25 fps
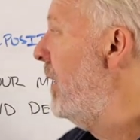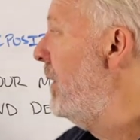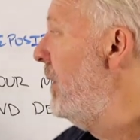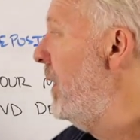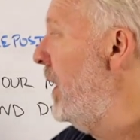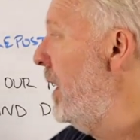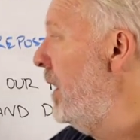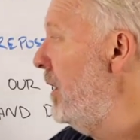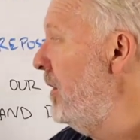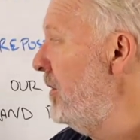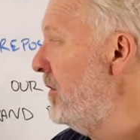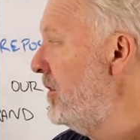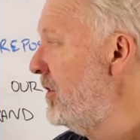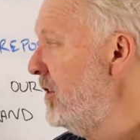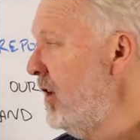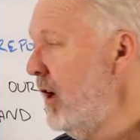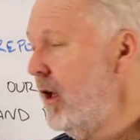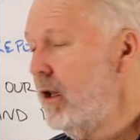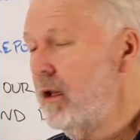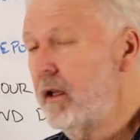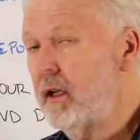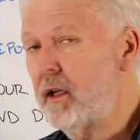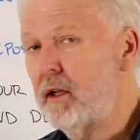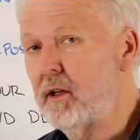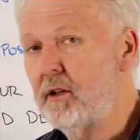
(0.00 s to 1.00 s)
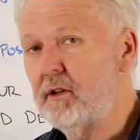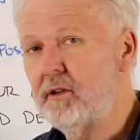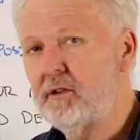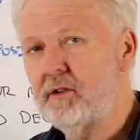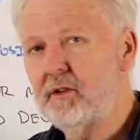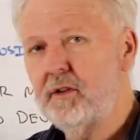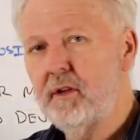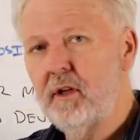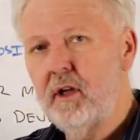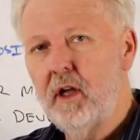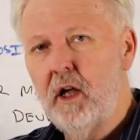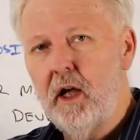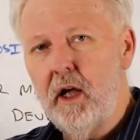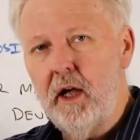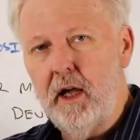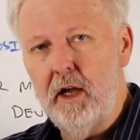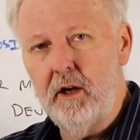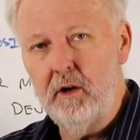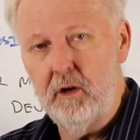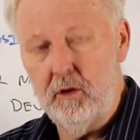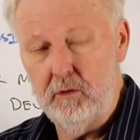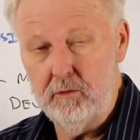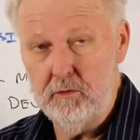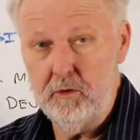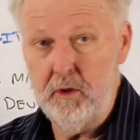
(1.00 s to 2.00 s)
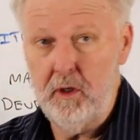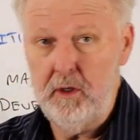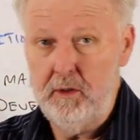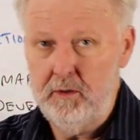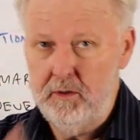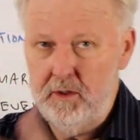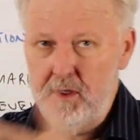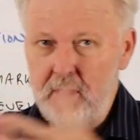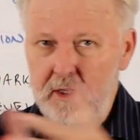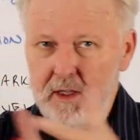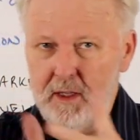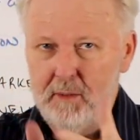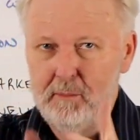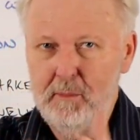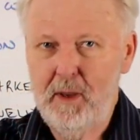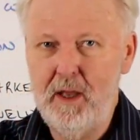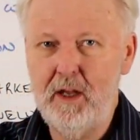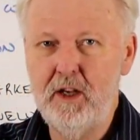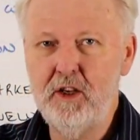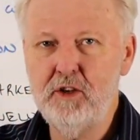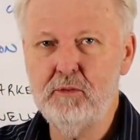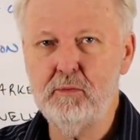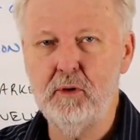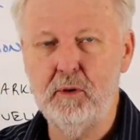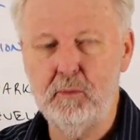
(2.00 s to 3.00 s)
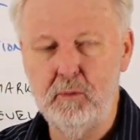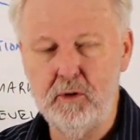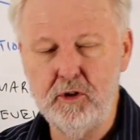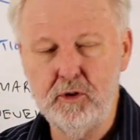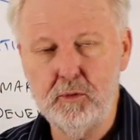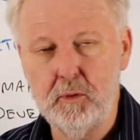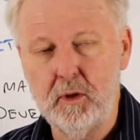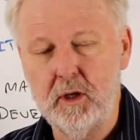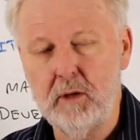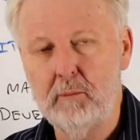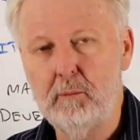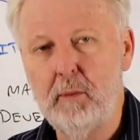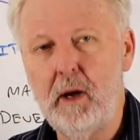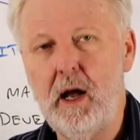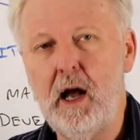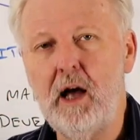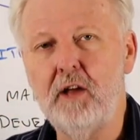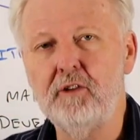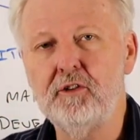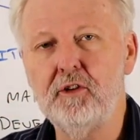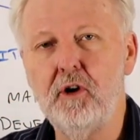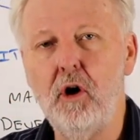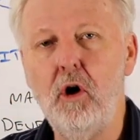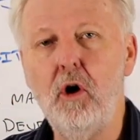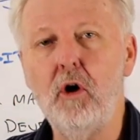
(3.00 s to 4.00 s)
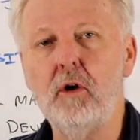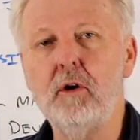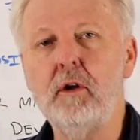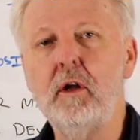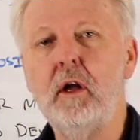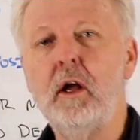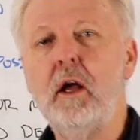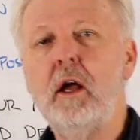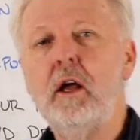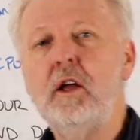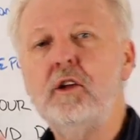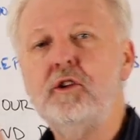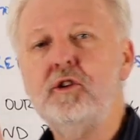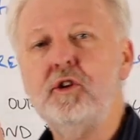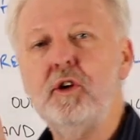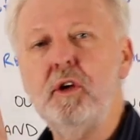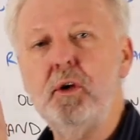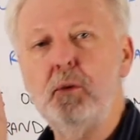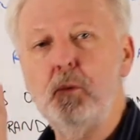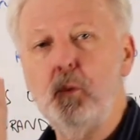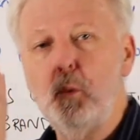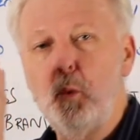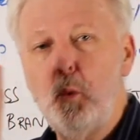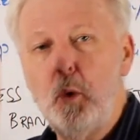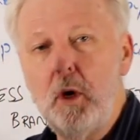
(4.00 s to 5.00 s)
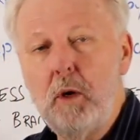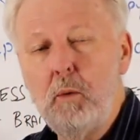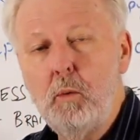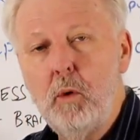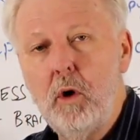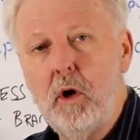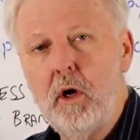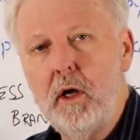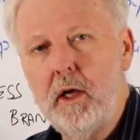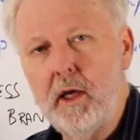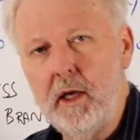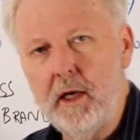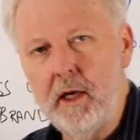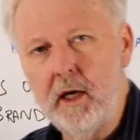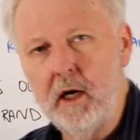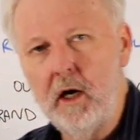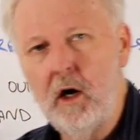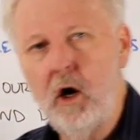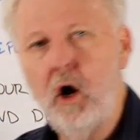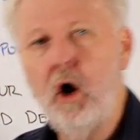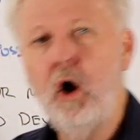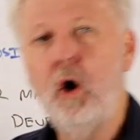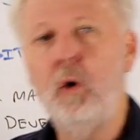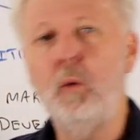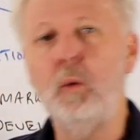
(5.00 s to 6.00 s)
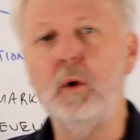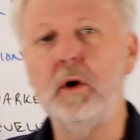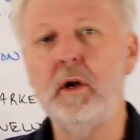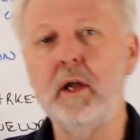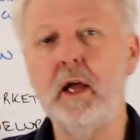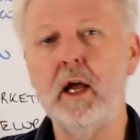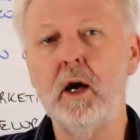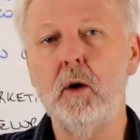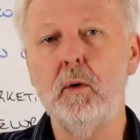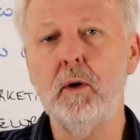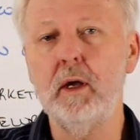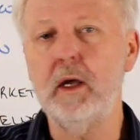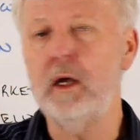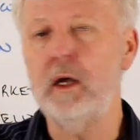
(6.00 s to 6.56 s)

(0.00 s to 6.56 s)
then it's telling us and telling management, which we can pass on, gee, we were here, we're now